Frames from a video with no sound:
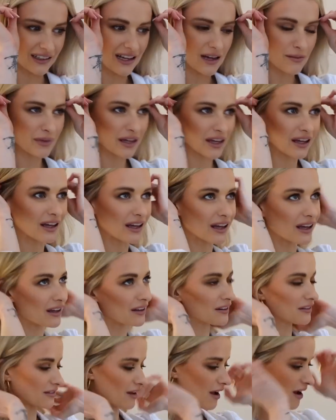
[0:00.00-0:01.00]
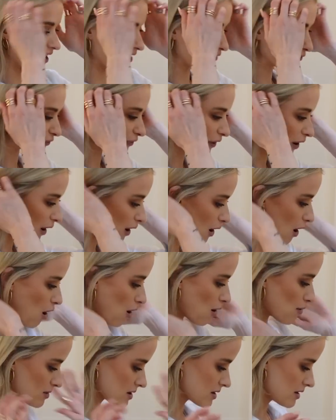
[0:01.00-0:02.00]
Let me start
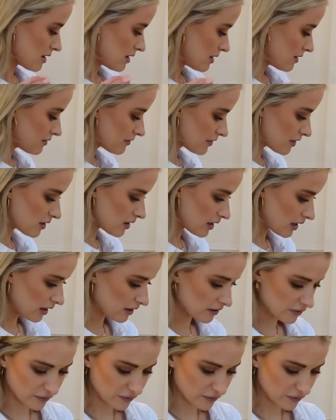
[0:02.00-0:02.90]
from the